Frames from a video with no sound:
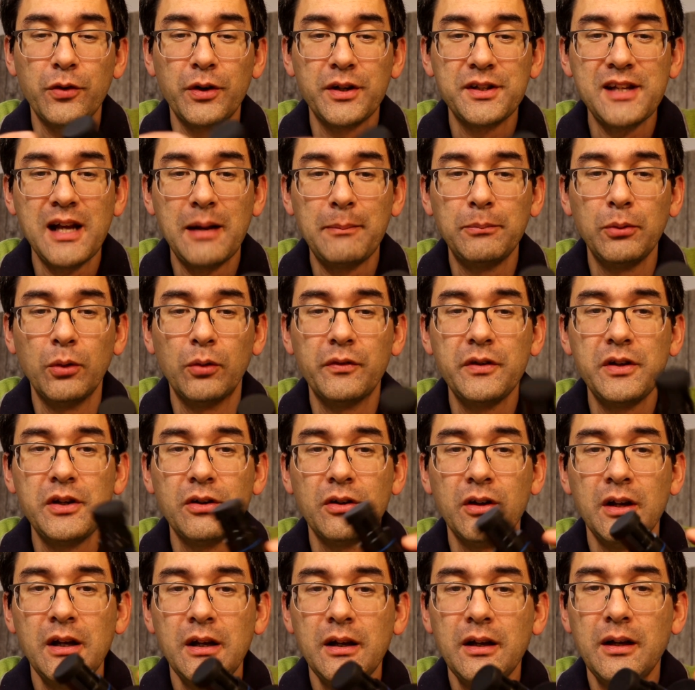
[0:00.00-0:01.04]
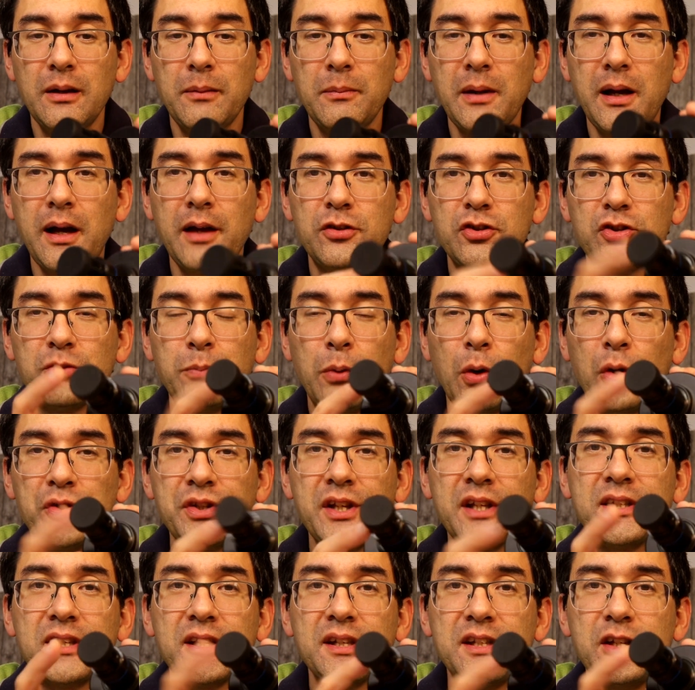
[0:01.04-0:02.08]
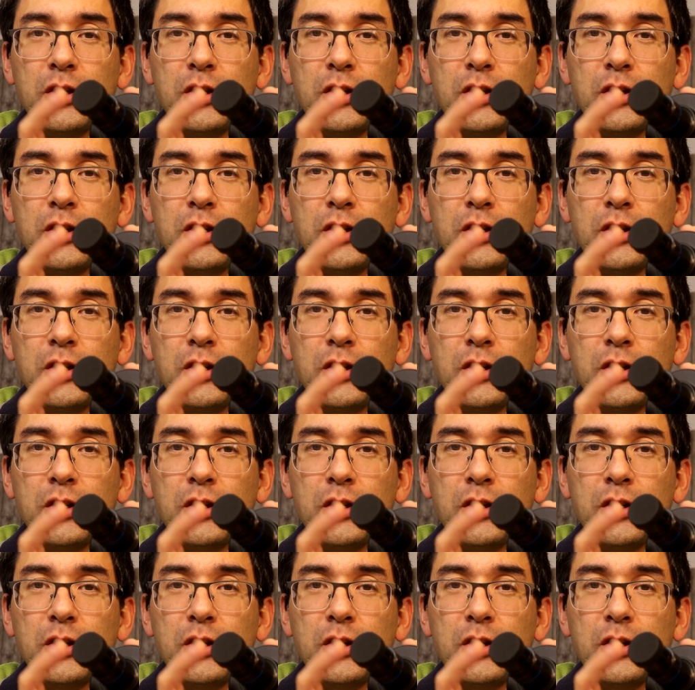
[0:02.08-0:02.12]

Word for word: For example, over here, I suppose it's